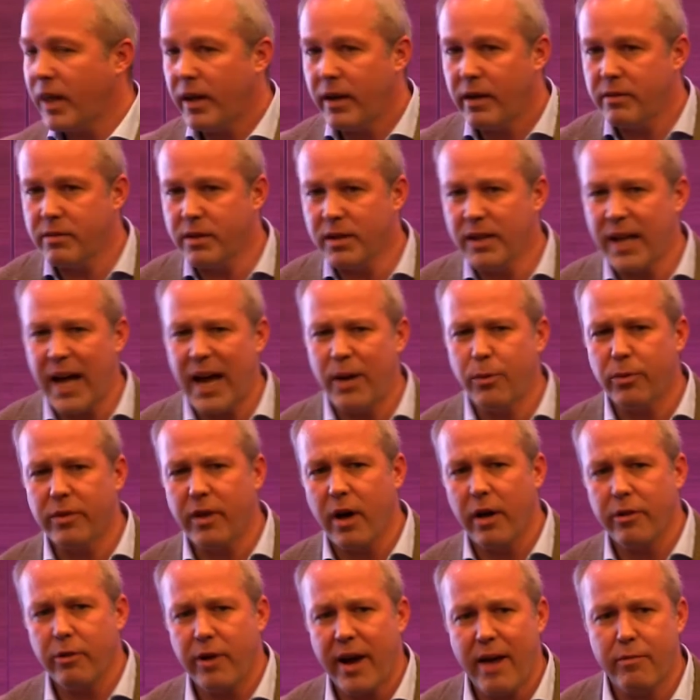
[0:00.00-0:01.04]
Is it aligned with
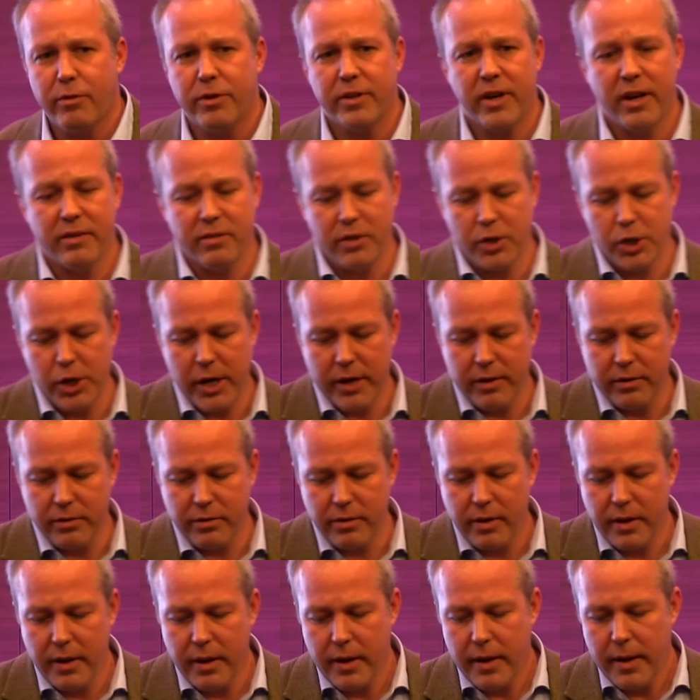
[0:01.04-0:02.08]
other advertising channels?
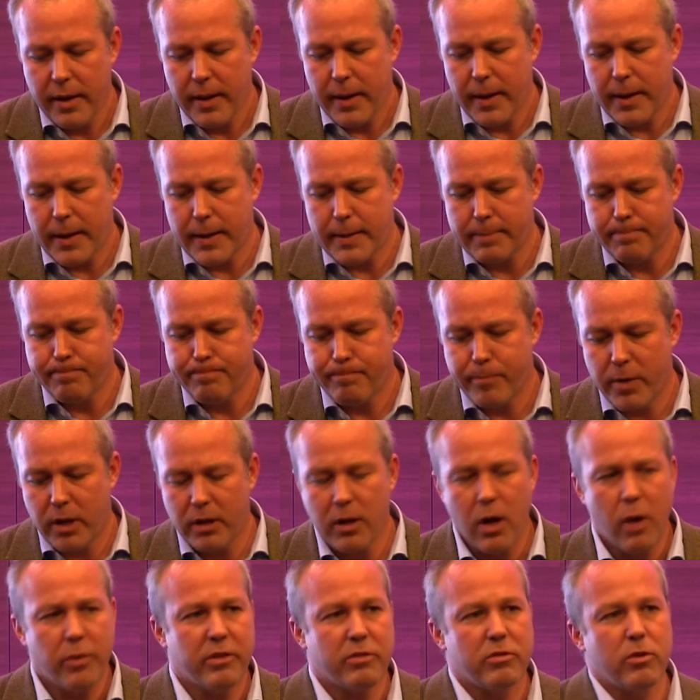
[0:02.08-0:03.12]

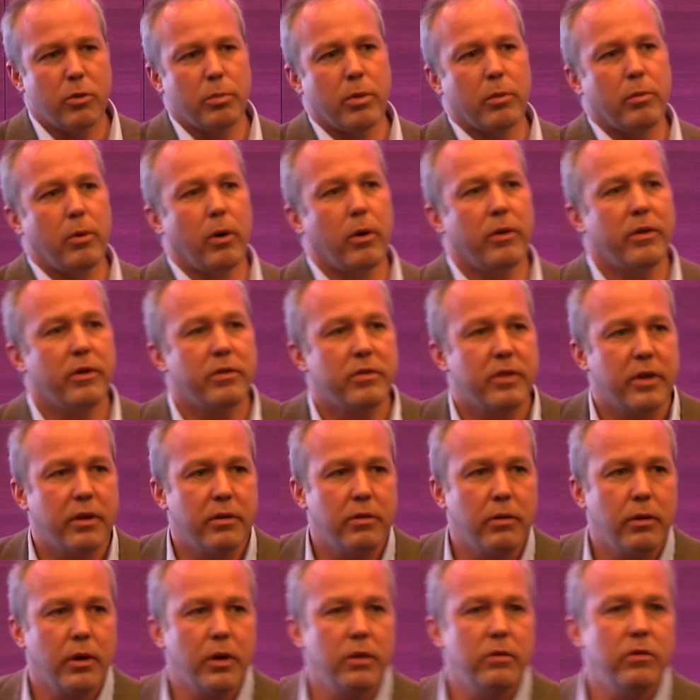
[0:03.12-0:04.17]
Along with the Super Bowl, there's a
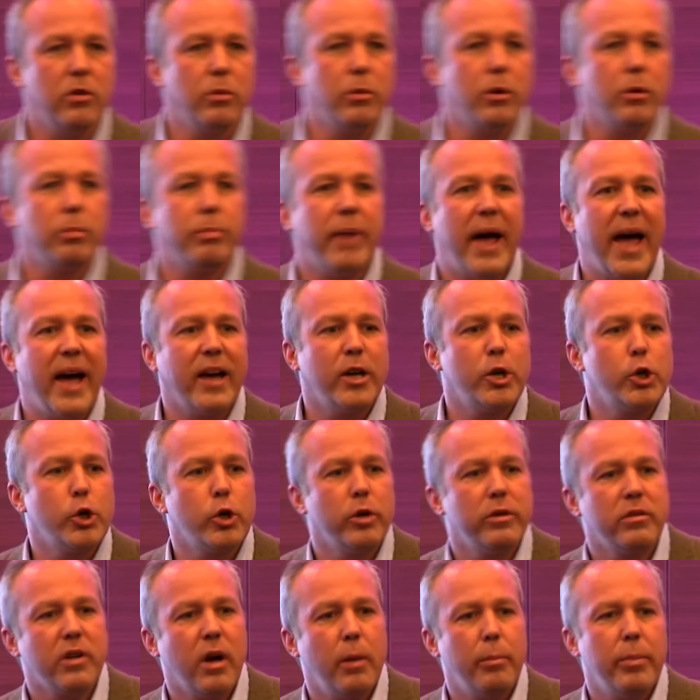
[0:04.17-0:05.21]
consumer packaged
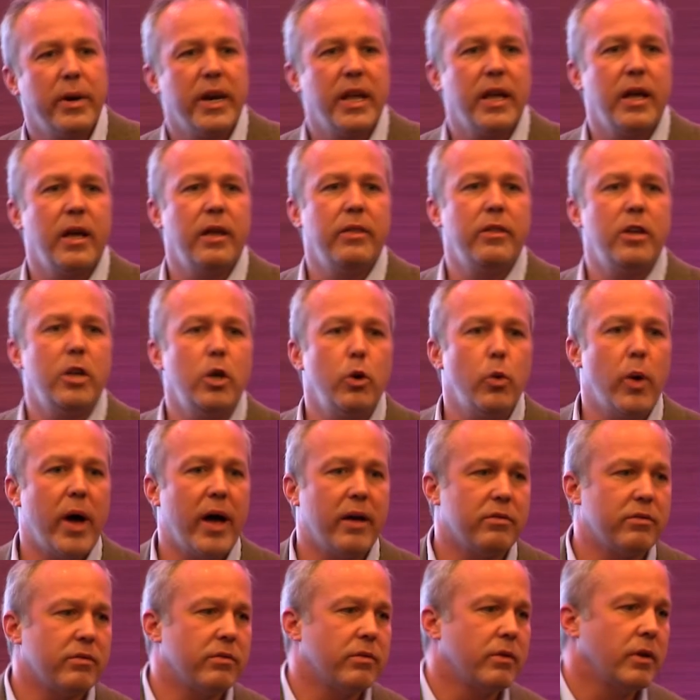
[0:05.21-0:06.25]
goods company in the
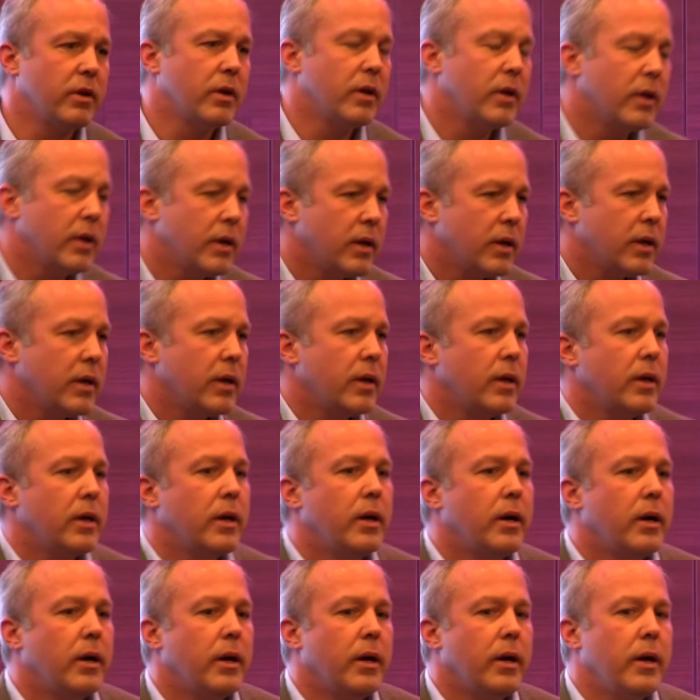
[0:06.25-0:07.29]
US.
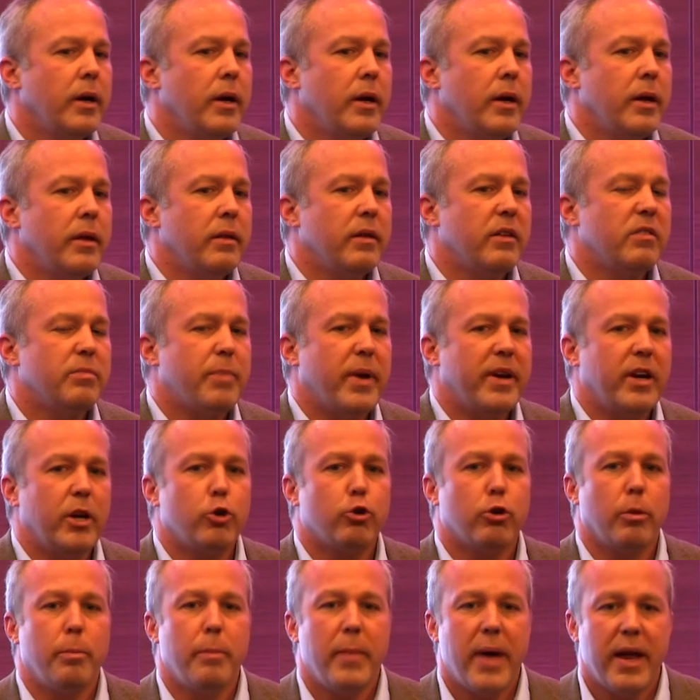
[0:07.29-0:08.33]
They spend a
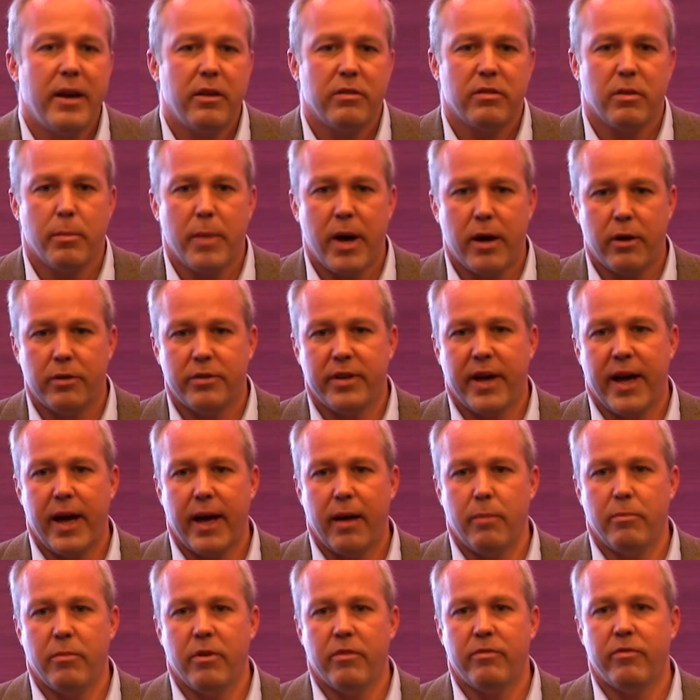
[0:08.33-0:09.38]
tremendous amount of
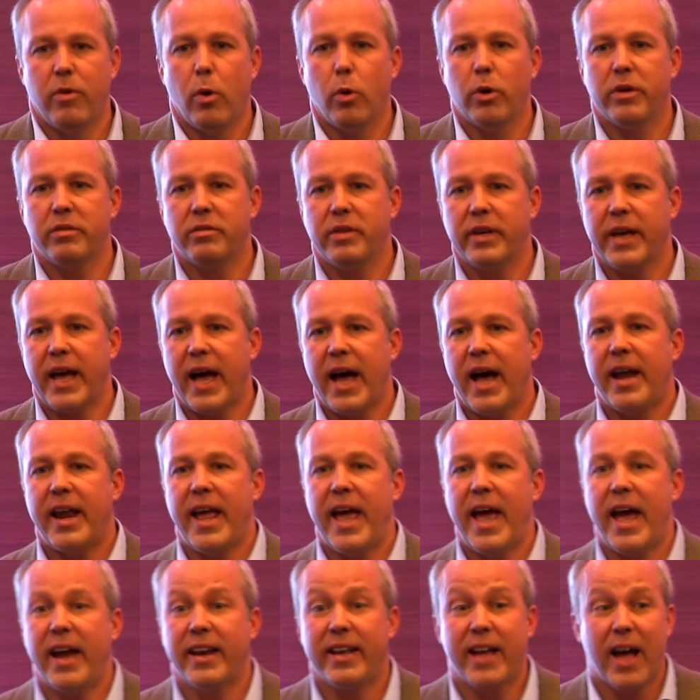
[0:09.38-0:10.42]
time focusing on
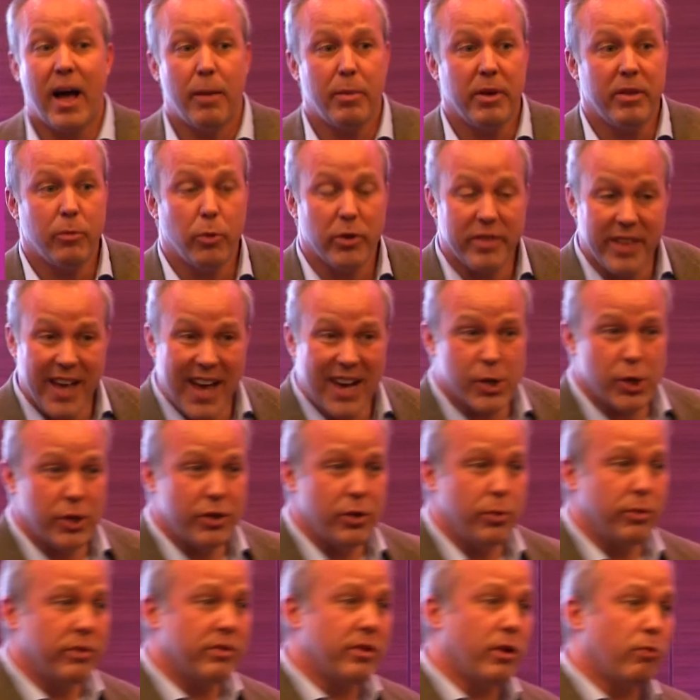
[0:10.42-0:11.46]
ad copy. What they actually
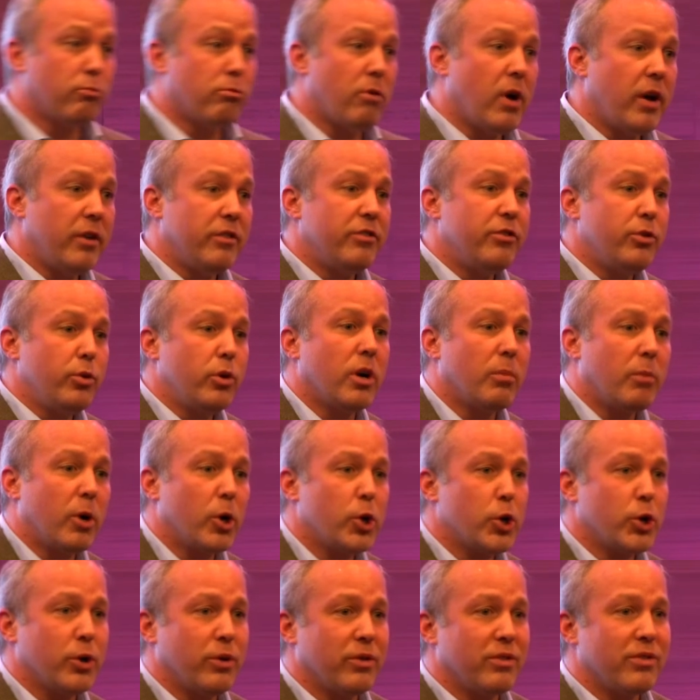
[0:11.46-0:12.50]
do is they'll run 2
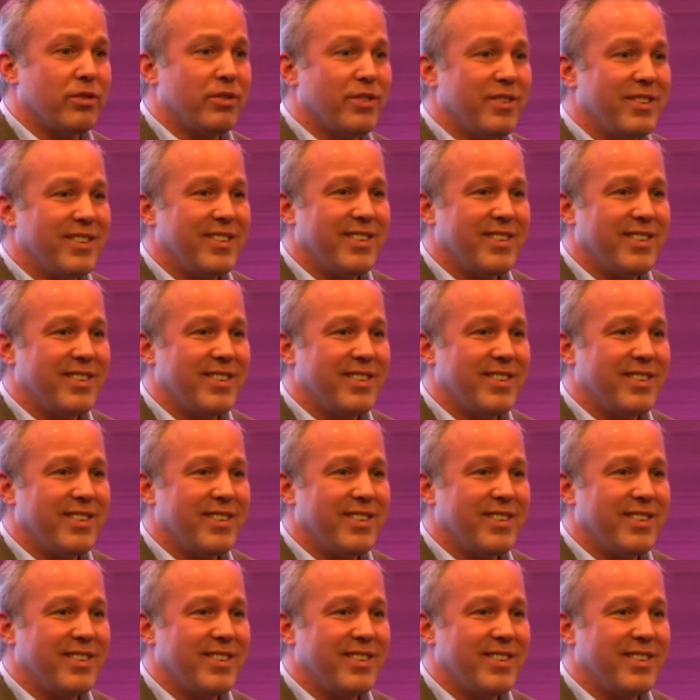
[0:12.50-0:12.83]
commercials.